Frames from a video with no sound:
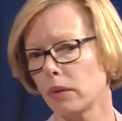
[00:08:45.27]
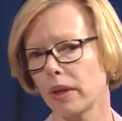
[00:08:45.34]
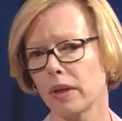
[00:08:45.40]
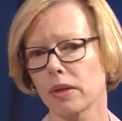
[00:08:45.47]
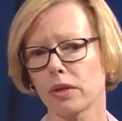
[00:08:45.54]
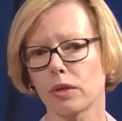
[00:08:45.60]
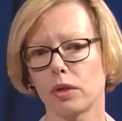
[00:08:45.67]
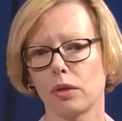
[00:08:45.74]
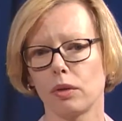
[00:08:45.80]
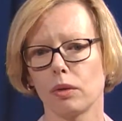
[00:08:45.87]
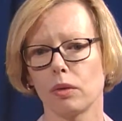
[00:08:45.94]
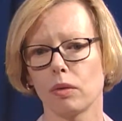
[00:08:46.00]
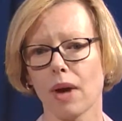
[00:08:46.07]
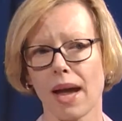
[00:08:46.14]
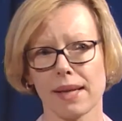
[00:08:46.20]
is
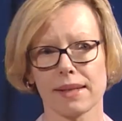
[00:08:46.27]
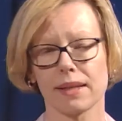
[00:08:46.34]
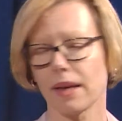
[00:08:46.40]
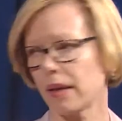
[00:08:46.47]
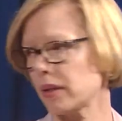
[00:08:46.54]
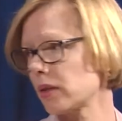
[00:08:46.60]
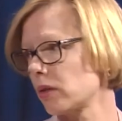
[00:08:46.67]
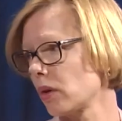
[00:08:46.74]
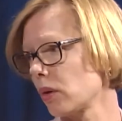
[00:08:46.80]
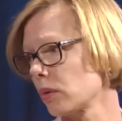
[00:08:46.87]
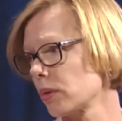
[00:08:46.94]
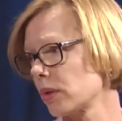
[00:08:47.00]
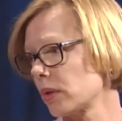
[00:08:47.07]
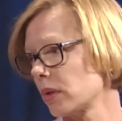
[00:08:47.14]
to assess those,